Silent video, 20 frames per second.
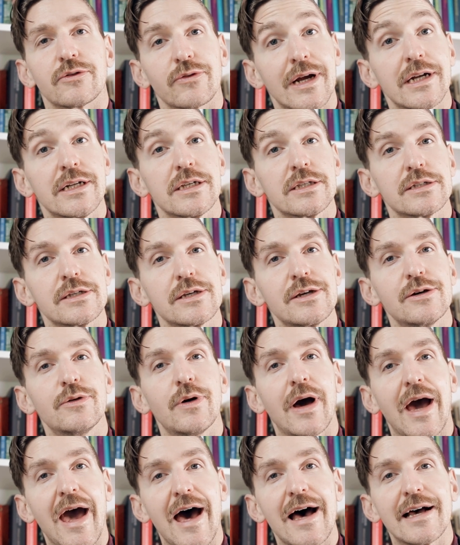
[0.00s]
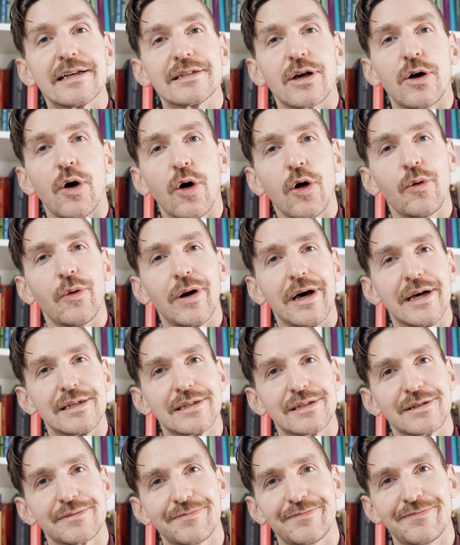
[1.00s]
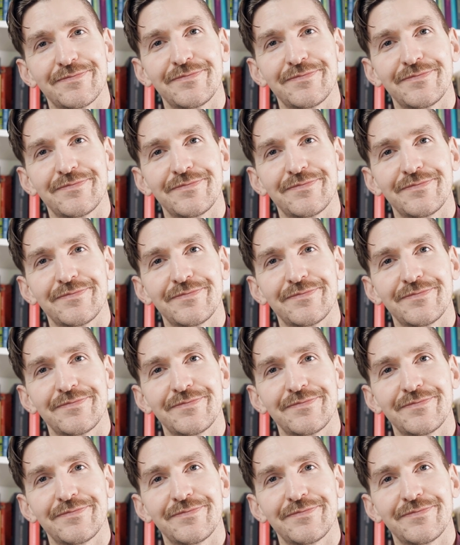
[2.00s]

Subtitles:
Great to see you, as always.